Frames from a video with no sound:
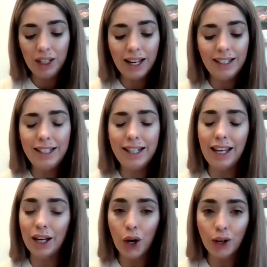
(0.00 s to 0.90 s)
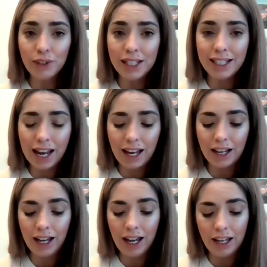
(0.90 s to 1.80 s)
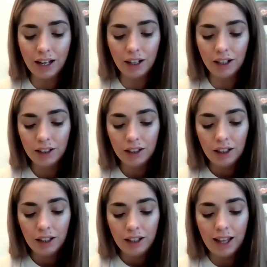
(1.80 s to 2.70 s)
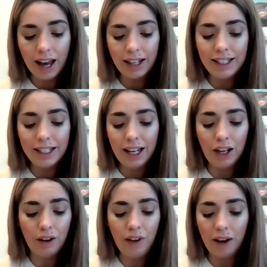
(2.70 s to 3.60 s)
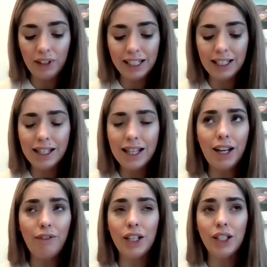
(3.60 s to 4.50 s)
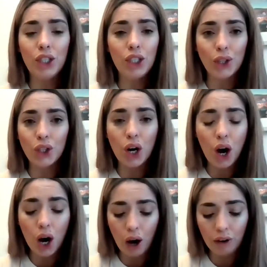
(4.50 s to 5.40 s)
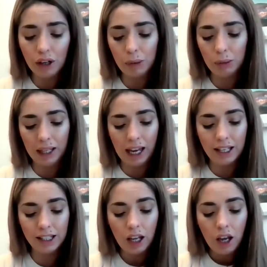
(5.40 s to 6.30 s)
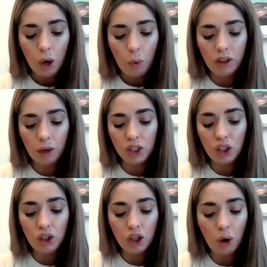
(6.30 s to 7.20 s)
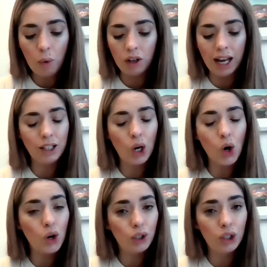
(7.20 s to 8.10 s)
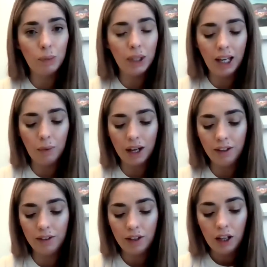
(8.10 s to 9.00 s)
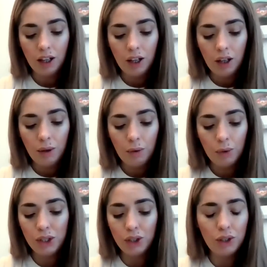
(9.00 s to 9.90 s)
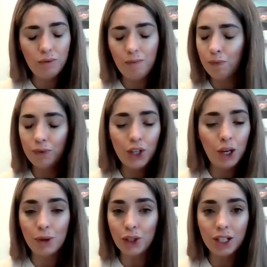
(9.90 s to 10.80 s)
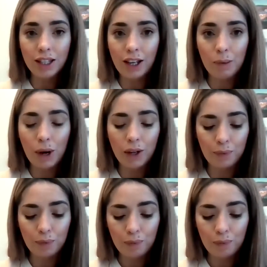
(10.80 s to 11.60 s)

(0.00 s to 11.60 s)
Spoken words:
The idea of staying here, the idea of having to live in such a horrible place where there was no one at all to play with, was just too much to think about.